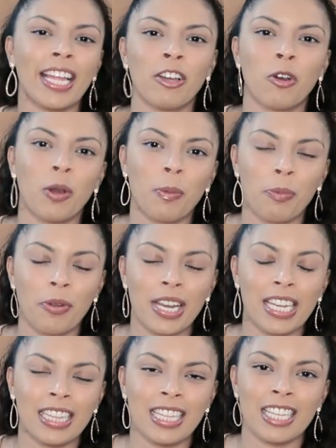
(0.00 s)

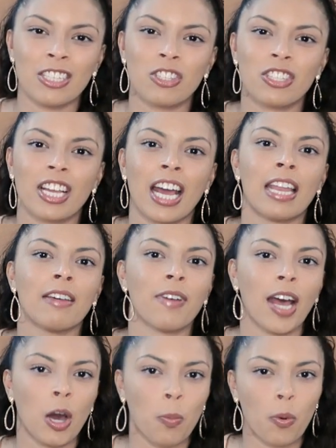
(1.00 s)
incorporated this to kind of
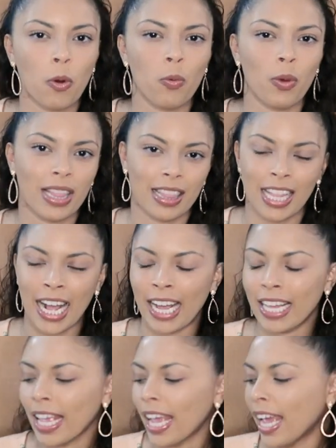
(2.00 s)
help with
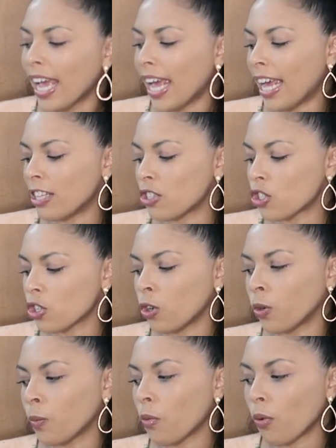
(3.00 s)
that. And
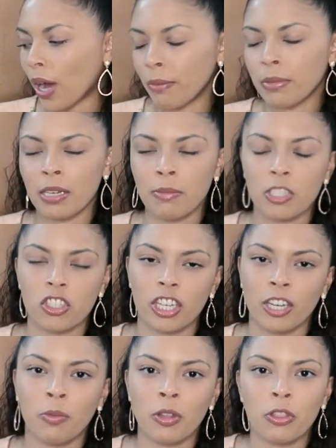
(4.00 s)
so I'm going to be
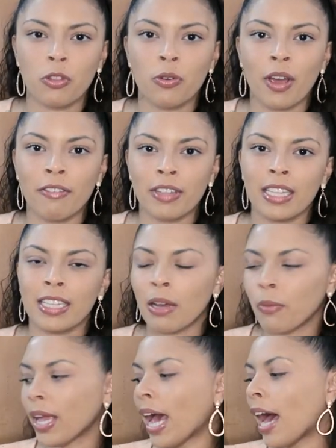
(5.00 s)
sharing with you everything
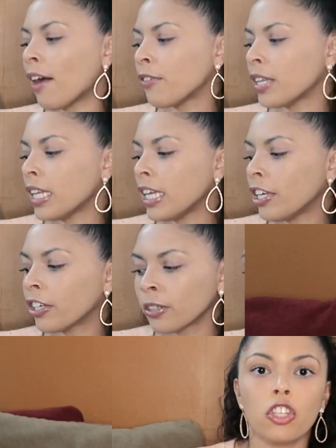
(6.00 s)
that we have in
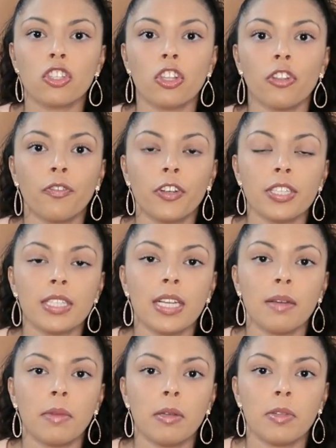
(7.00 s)
here. So the first
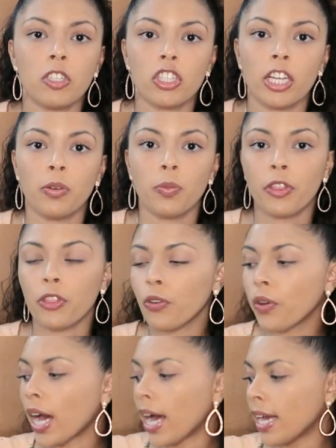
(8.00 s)
thing I'm going to be sharing with
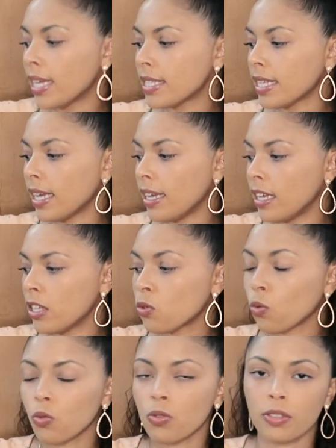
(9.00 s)
you guys
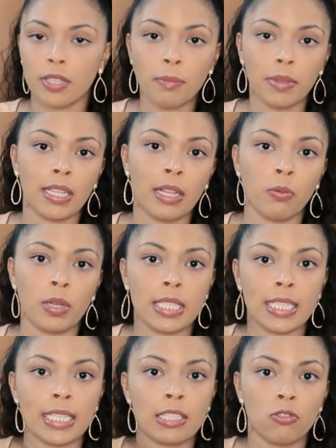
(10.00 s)
is something that
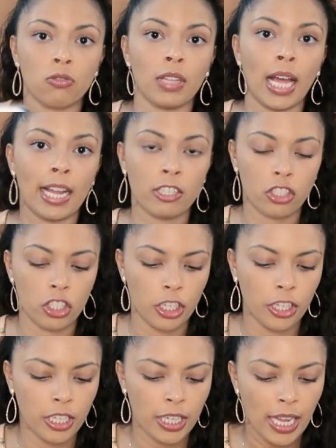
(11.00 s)
we did do last
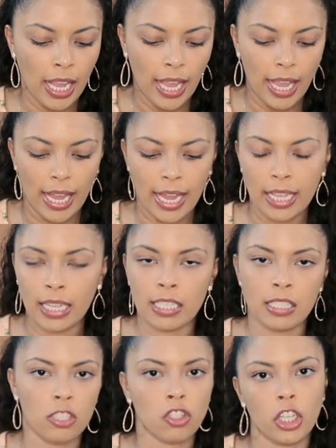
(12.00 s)
year, and
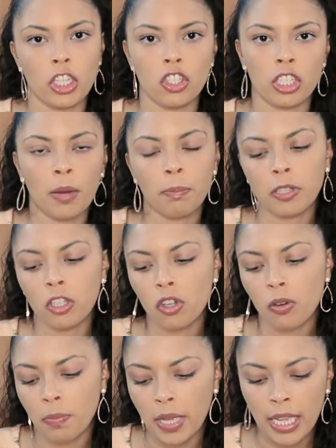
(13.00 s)
I did change it up a
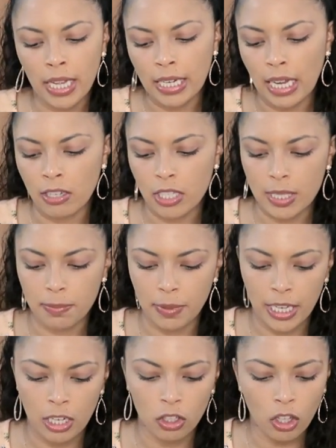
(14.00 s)
little bit, and I'll
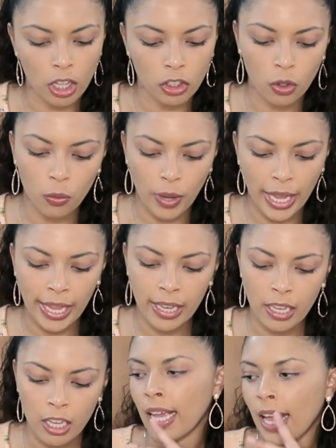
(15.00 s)
explain along the
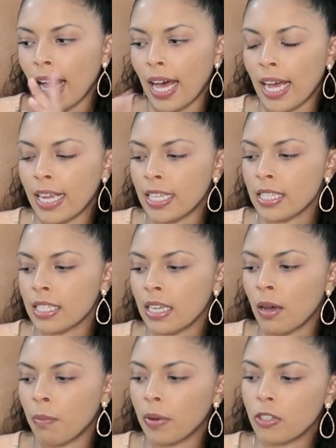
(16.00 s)
way. I ended
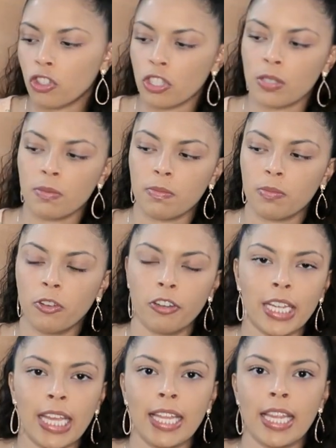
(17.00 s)
up just
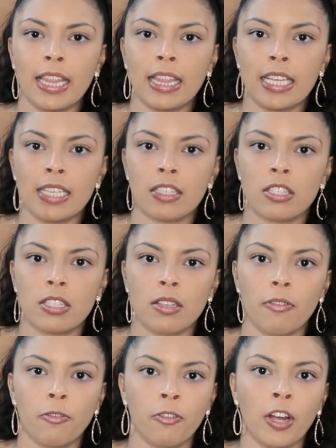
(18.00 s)
creating this
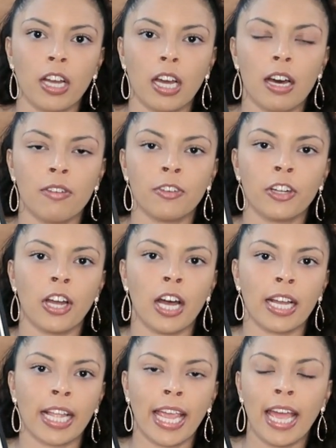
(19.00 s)
front cover
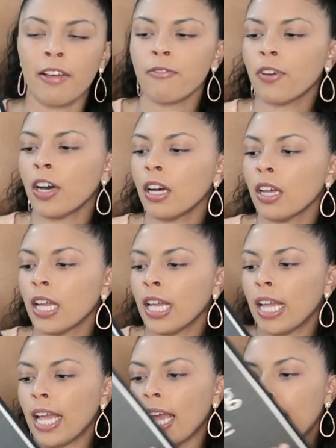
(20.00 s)
on Canva,
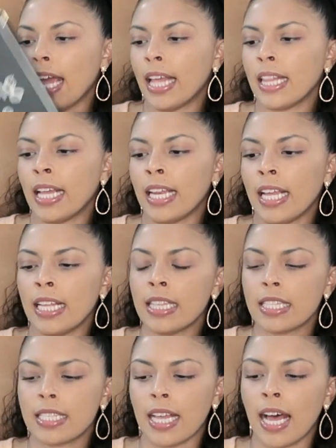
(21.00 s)
and then
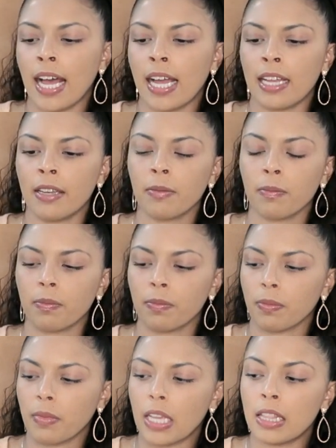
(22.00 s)
inside,
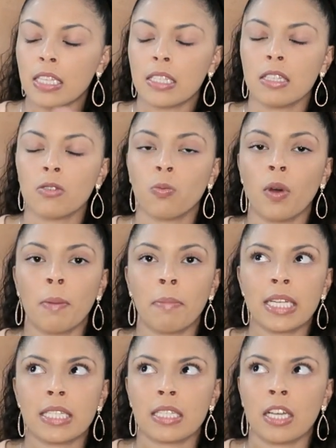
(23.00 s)
this is what
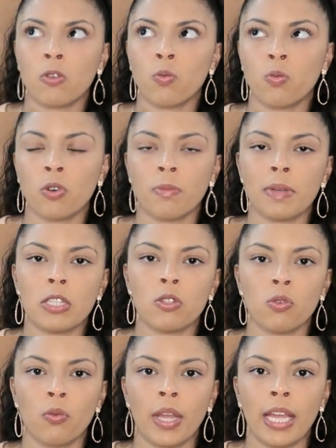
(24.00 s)
my son will be
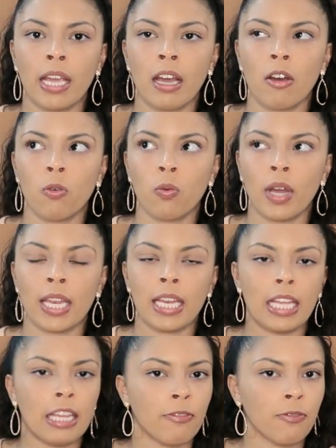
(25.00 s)
doing when
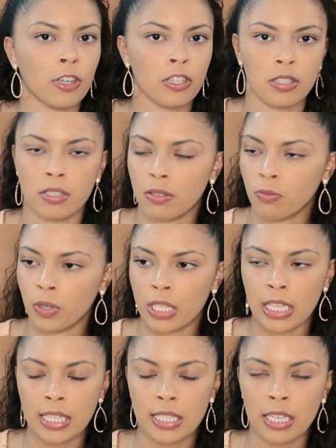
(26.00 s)
he's
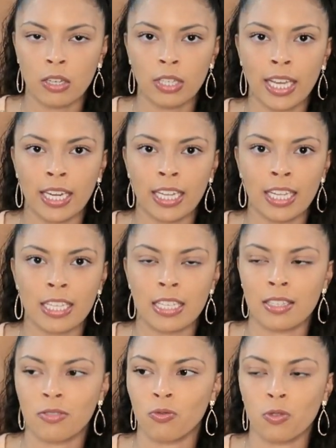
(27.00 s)
done getting his